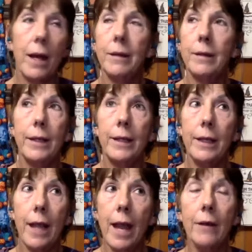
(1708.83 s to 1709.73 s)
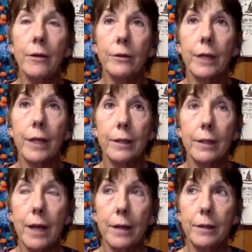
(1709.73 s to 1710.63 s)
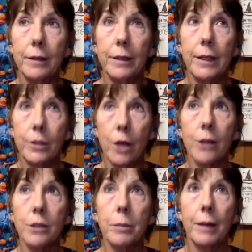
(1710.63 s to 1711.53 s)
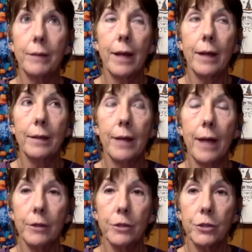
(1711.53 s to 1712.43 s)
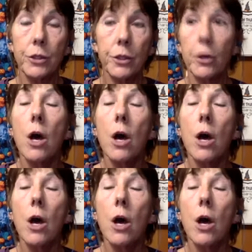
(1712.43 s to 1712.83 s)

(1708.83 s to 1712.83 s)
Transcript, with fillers: and he handled it, and he talks about that in the Actor Studio.